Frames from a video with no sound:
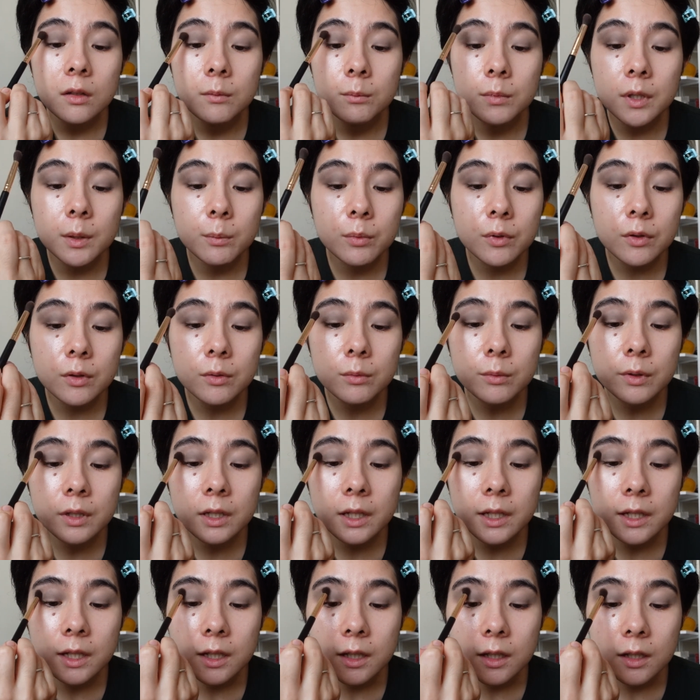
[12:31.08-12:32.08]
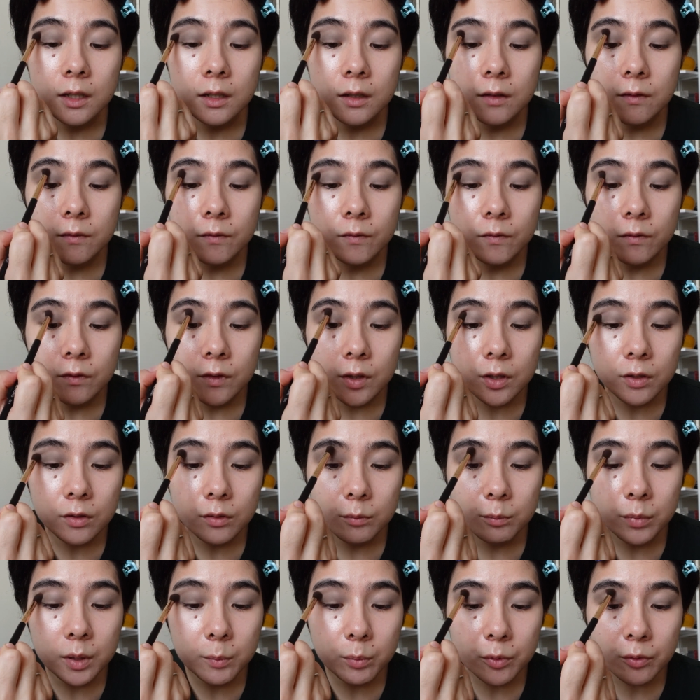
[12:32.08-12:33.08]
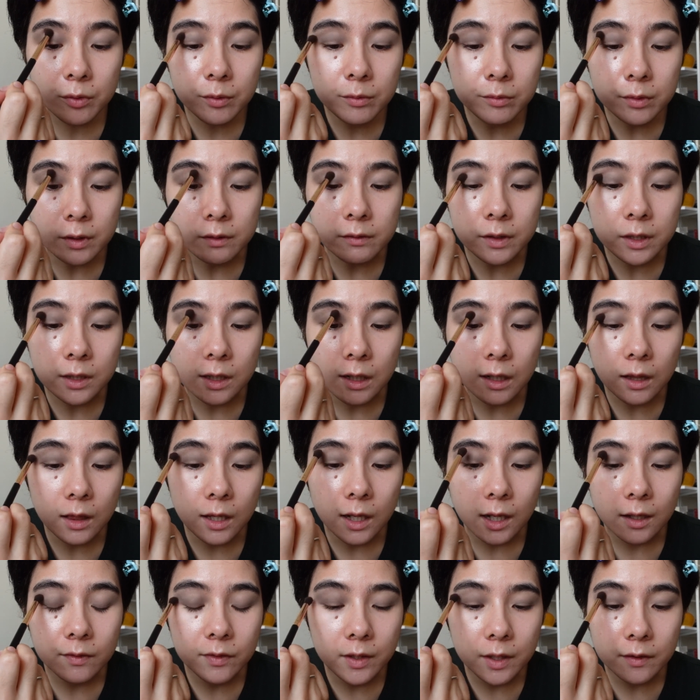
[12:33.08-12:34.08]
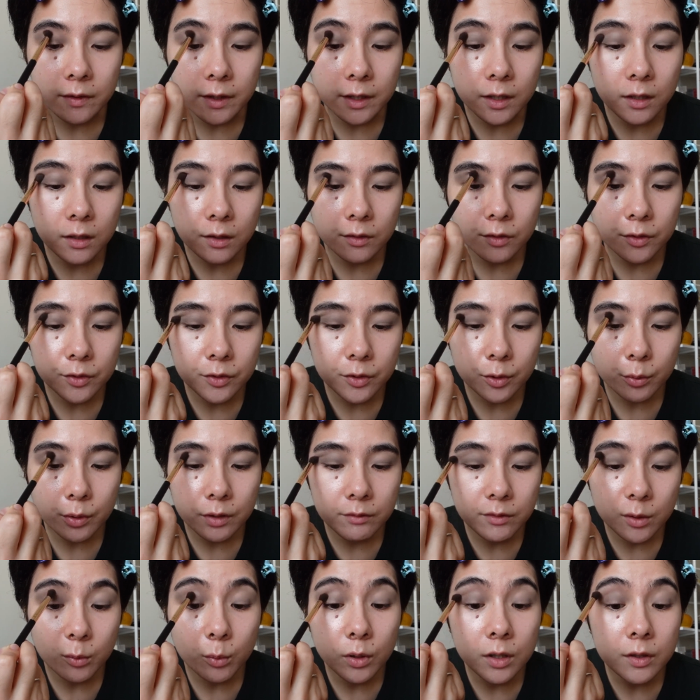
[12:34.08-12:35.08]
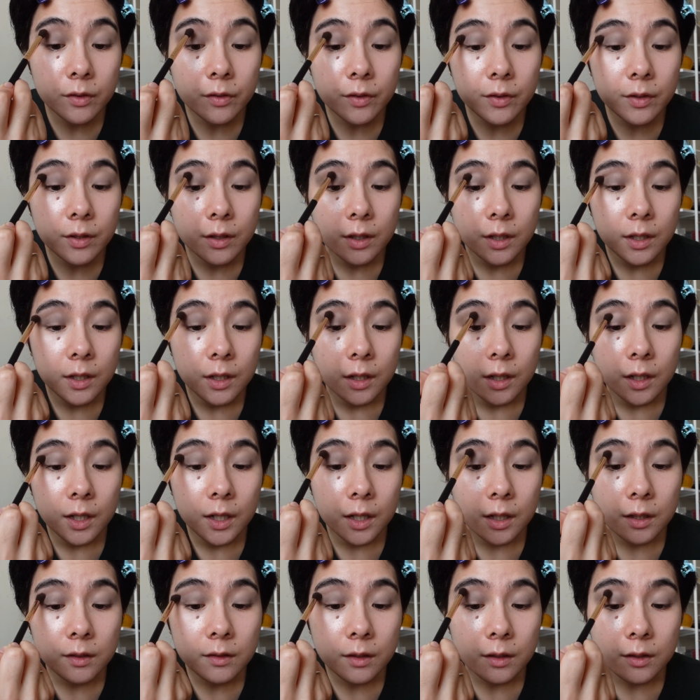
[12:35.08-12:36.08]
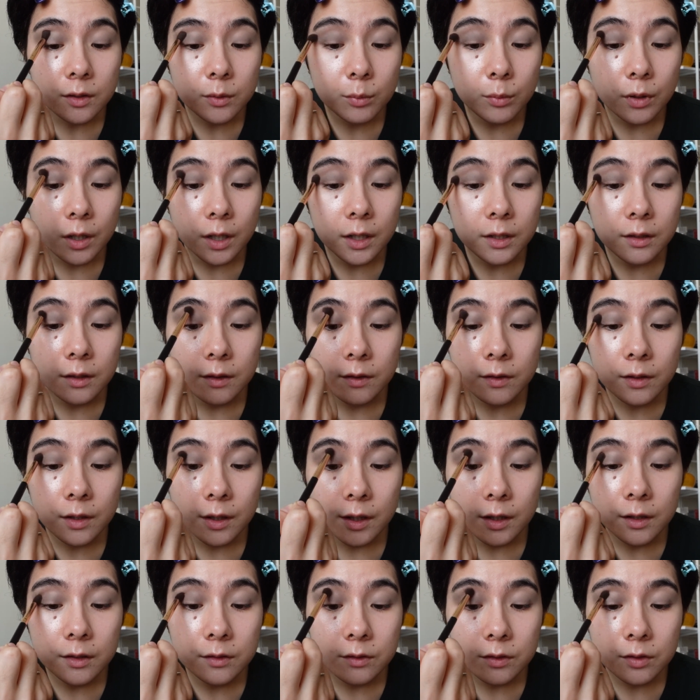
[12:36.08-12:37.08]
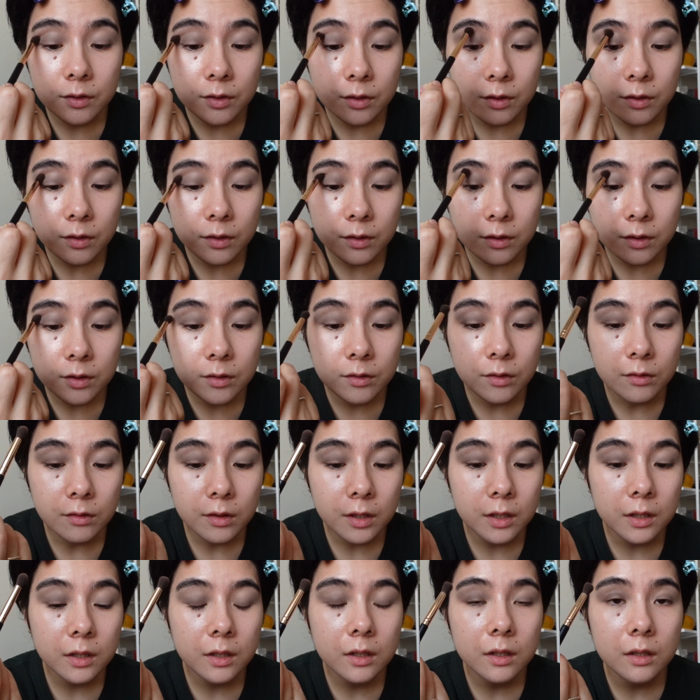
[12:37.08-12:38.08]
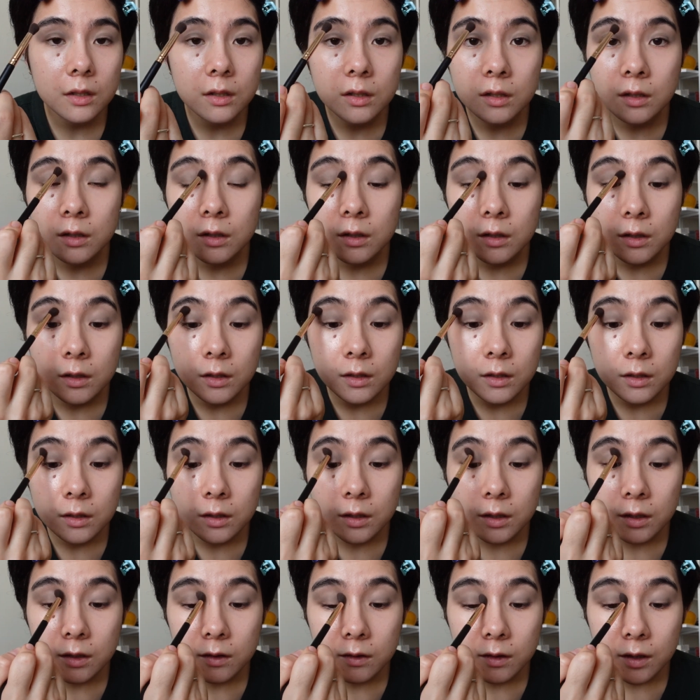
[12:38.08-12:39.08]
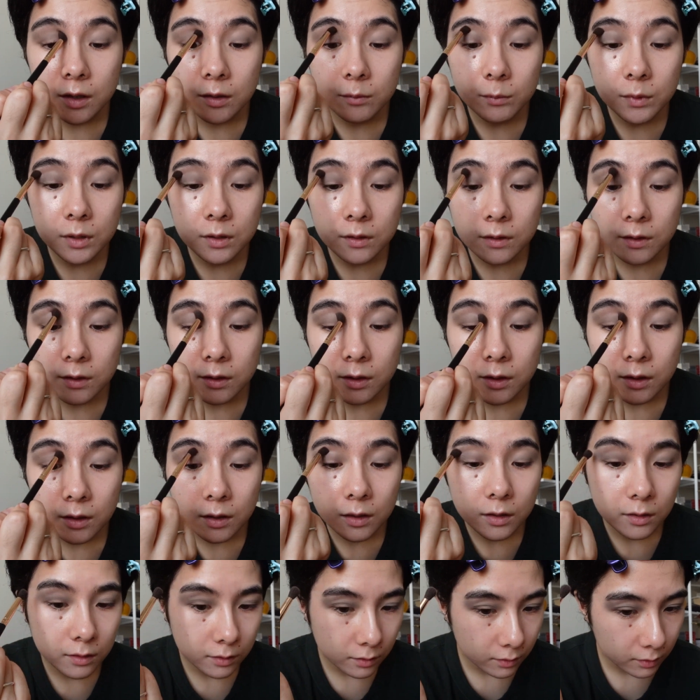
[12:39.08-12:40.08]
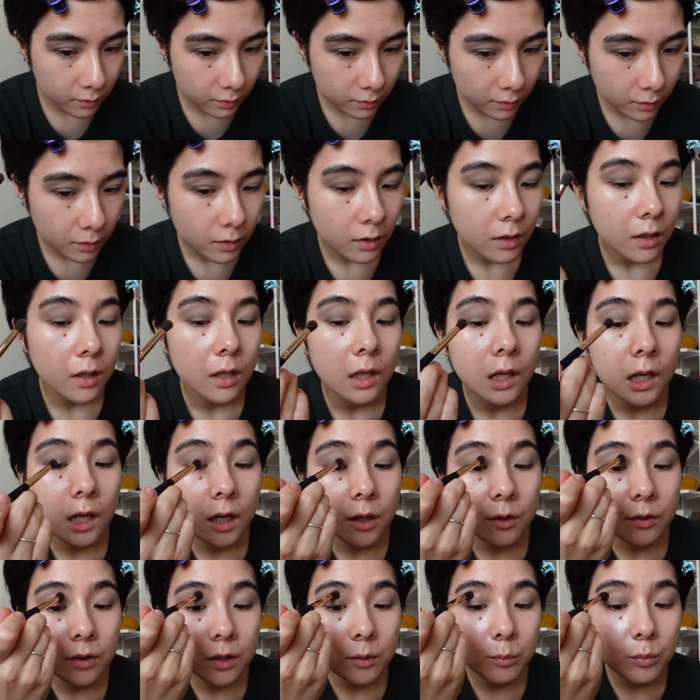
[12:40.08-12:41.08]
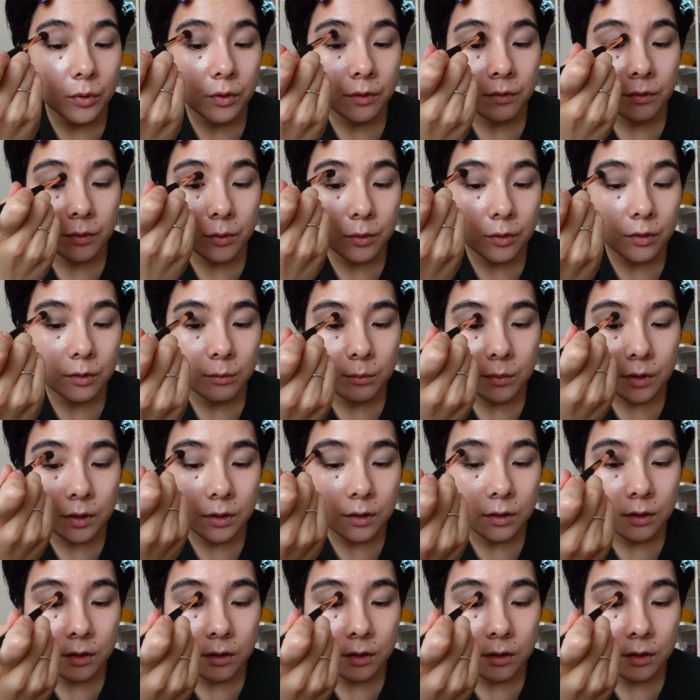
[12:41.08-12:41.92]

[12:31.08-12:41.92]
people were really, you know, people were very glad that they got the Zoeva ones, and that's why I decided to just, you know, like get them and see how they perform.